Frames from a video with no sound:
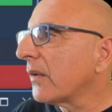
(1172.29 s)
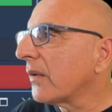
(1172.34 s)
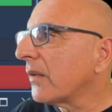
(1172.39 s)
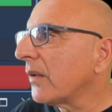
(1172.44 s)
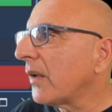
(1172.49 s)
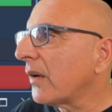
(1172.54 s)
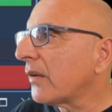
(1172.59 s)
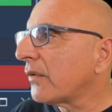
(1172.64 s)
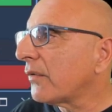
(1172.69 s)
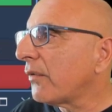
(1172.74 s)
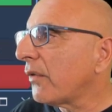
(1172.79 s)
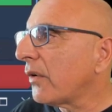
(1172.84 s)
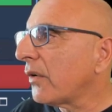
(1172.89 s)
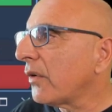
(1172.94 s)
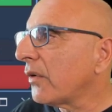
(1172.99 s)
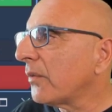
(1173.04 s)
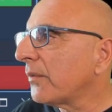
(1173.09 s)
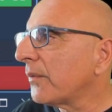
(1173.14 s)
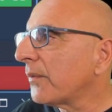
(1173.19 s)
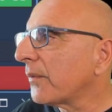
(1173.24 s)
Nice
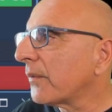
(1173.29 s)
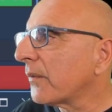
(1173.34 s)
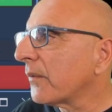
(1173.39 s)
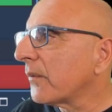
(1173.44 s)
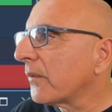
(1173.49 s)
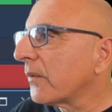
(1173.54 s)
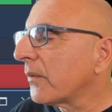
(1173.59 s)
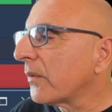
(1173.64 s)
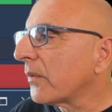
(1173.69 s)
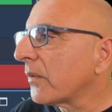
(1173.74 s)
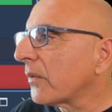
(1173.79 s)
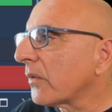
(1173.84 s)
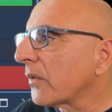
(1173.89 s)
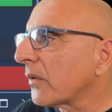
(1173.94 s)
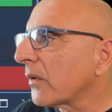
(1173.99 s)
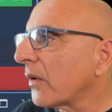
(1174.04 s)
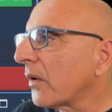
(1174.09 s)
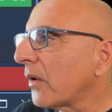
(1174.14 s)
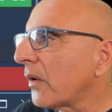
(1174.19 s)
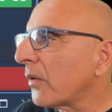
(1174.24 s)
volume,
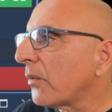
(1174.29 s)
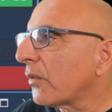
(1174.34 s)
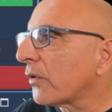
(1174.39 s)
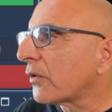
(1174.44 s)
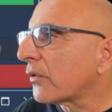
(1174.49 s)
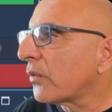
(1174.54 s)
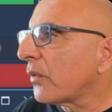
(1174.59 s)
almost